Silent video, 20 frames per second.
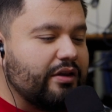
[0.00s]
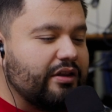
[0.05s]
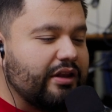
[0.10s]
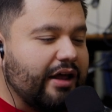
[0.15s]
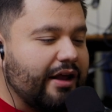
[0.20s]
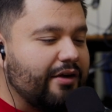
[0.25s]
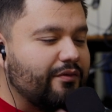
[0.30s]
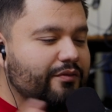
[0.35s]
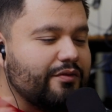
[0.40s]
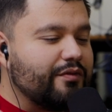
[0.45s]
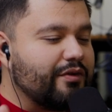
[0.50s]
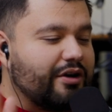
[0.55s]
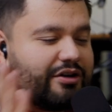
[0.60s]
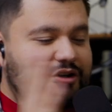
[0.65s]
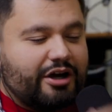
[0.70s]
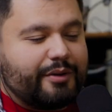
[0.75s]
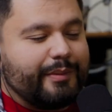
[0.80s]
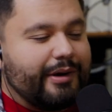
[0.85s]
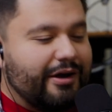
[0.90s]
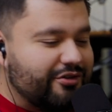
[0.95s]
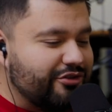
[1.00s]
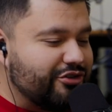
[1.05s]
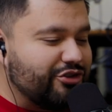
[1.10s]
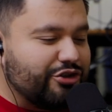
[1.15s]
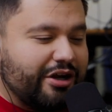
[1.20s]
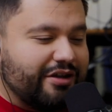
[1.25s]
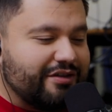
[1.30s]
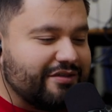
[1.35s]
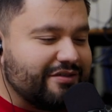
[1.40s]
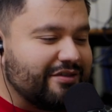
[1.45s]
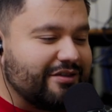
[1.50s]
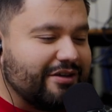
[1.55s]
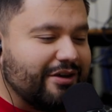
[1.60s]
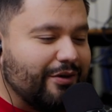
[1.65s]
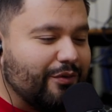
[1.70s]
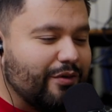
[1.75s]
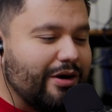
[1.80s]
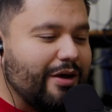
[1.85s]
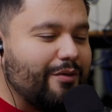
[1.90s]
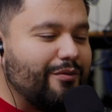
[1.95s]
I don't even want to talk about trends.
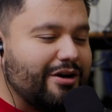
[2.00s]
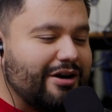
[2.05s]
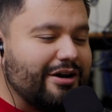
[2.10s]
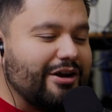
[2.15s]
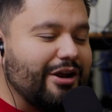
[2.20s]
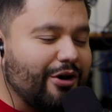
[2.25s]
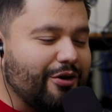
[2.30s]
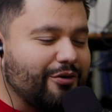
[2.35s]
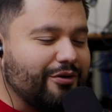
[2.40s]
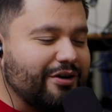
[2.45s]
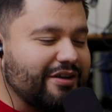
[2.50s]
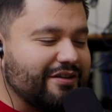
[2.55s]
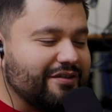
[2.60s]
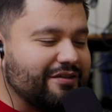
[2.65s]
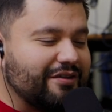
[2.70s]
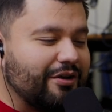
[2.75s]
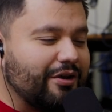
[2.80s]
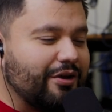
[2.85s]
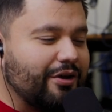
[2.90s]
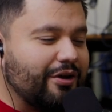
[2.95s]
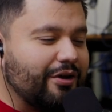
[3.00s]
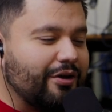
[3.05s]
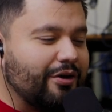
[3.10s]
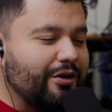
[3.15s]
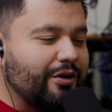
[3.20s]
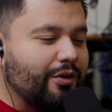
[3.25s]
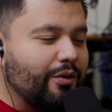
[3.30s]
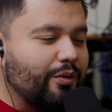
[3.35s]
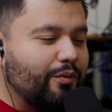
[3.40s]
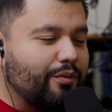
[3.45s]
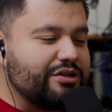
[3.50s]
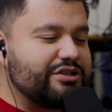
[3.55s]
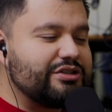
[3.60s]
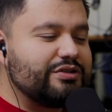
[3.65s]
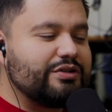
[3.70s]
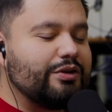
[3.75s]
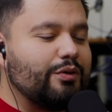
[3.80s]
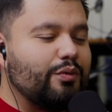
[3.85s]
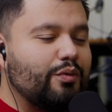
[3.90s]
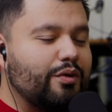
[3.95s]
What I want to know is, what's
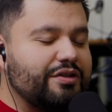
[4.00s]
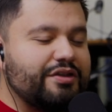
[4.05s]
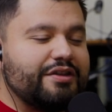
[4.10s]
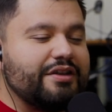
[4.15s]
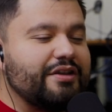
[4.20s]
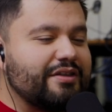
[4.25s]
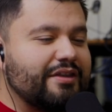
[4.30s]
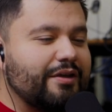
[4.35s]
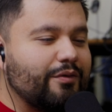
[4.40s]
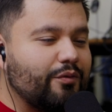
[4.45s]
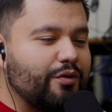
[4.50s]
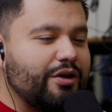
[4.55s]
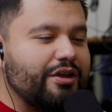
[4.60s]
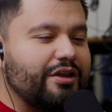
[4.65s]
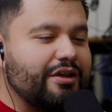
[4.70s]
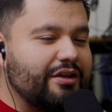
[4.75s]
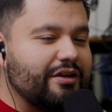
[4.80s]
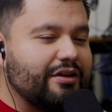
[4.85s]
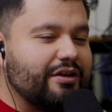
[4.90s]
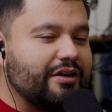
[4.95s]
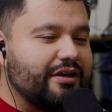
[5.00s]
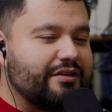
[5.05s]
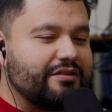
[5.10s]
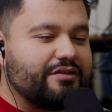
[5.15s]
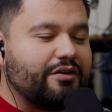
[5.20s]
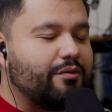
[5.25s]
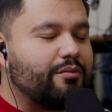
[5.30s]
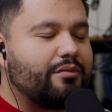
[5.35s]
the one thing that we as